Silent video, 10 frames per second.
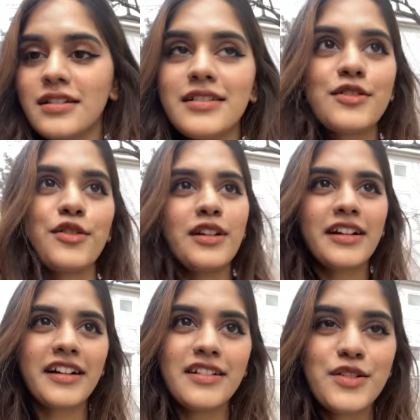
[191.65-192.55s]

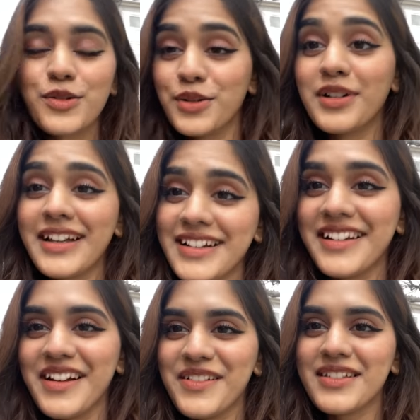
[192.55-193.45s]
strolling, strolling
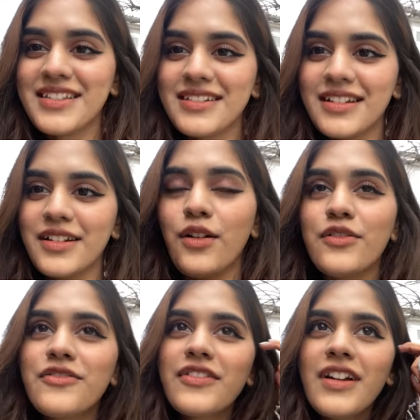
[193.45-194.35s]
around the city of
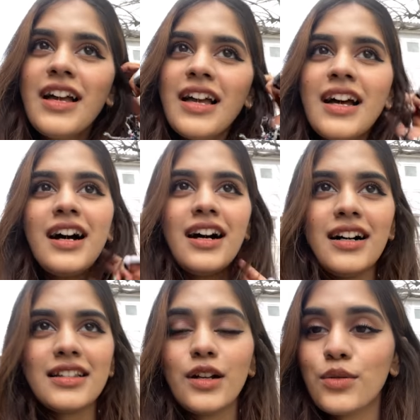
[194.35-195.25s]

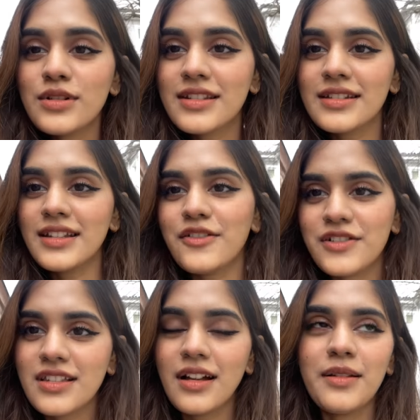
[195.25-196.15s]
uh, the old city of
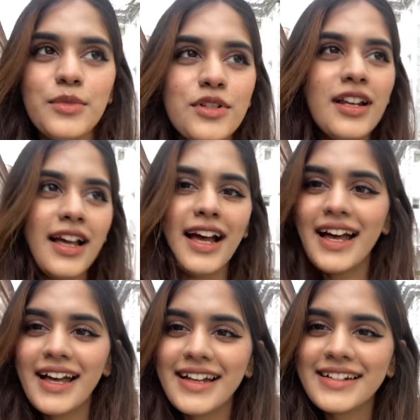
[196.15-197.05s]
Istanbul
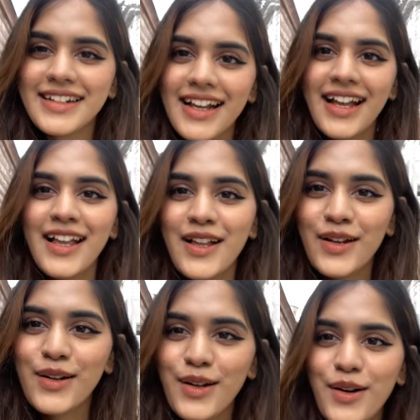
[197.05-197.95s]
and
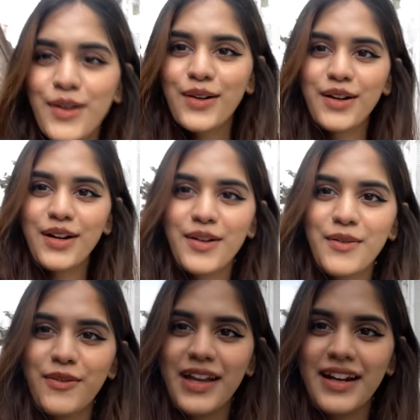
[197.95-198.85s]
look
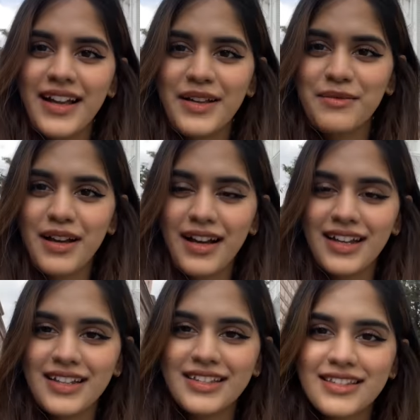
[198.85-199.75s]
where am
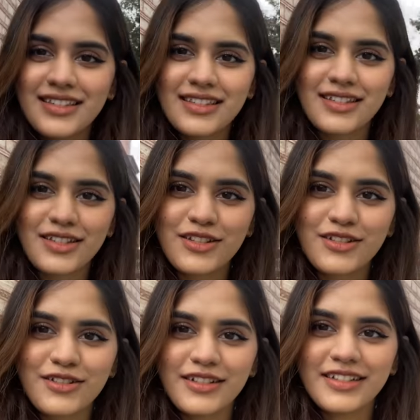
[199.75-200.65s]
I the
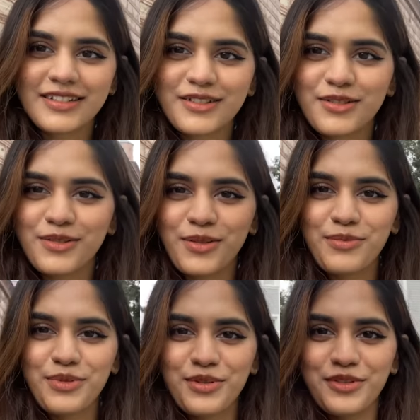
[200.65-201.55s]
street is so
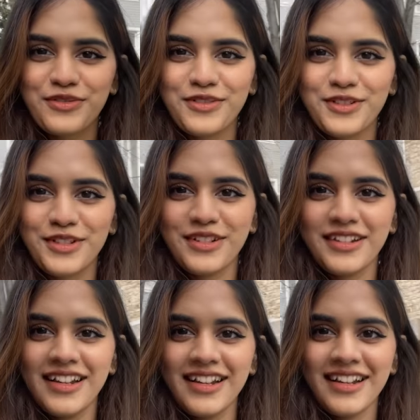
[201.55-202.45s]

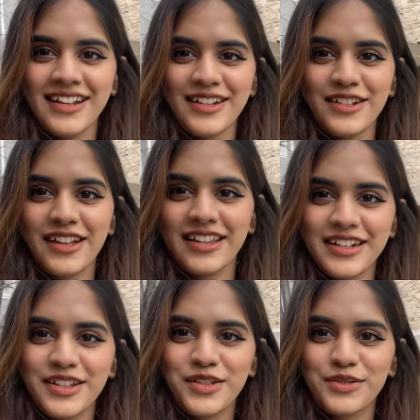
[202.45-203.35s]
beautiful look at
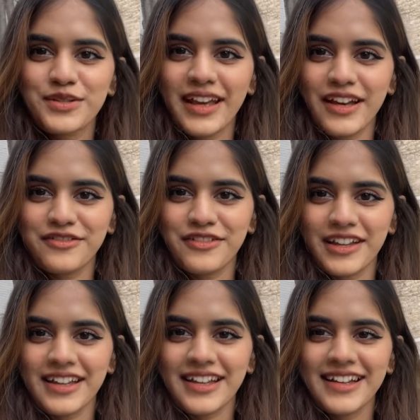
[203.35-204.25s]
that cute
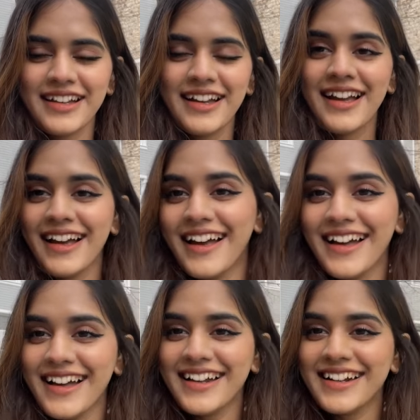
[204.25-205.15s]
cafe
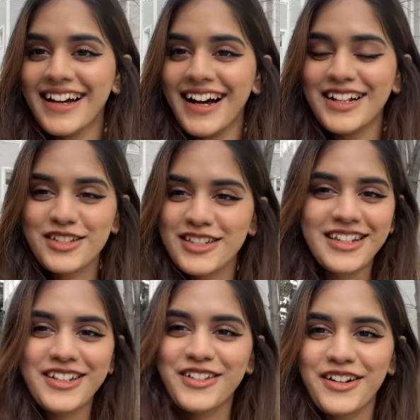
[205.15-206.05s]
and I'll just
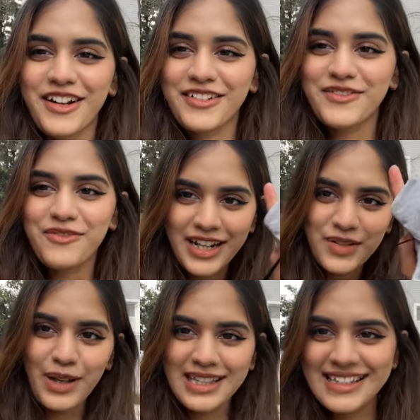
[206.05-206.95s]
take you around wait
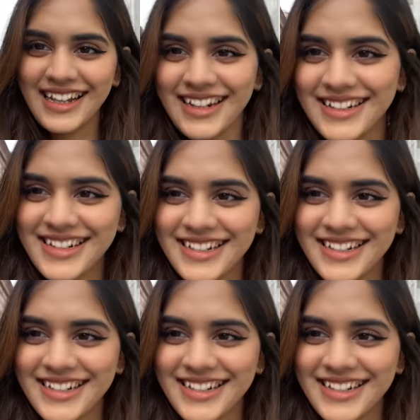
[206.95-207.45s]
one second